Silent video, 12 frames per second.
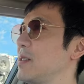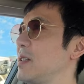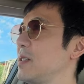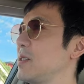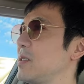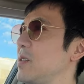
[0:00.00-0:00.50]

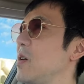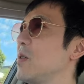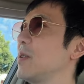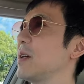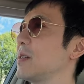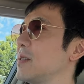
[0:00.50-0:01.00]
They just know
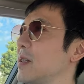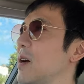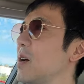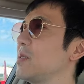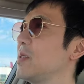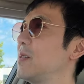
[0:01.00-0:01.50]
like the
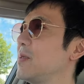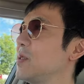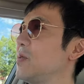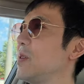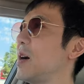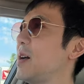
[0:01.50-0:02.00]
cost of living
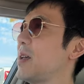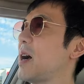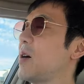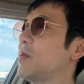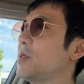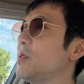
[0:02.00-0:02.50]
is too high, the
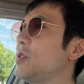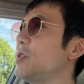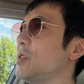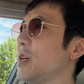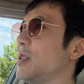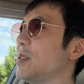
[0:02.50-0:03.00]
hours are
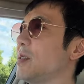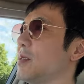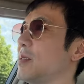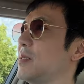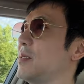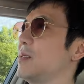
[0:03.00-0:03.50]
shit.
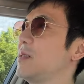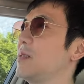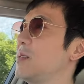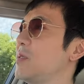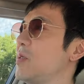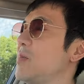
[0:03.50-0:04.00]

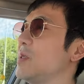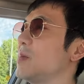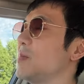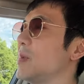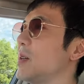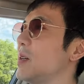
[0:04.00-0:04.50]
There's so much
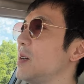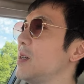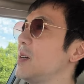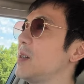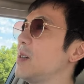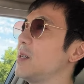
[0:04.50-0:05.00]

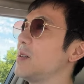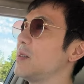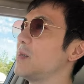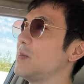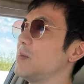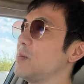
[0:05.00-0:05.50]

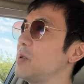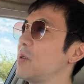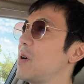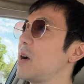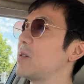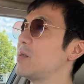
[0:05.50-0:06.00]

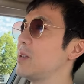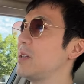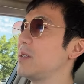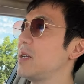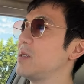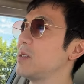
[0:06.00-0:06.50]
bureaucracy
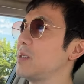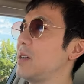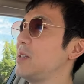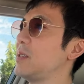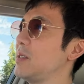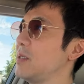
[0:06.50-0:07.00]
and
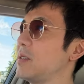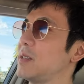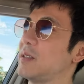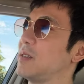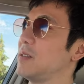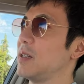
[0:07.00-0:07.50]
legislation.
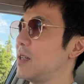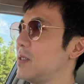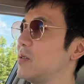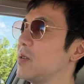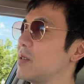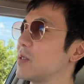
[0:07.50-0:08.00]
You gotta
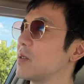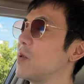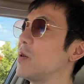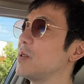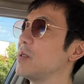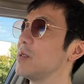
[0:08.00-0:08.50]
do all these
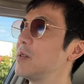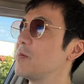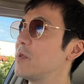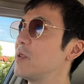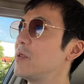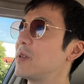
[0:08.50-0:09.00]
courses that I'm
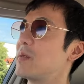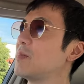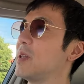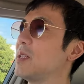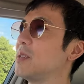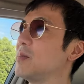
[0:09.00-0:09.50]
renewing. I'm
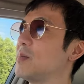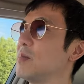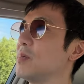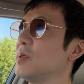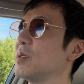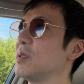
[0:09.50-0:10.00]

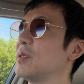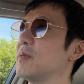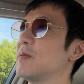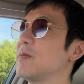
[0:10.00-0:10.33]
licensed bullshit.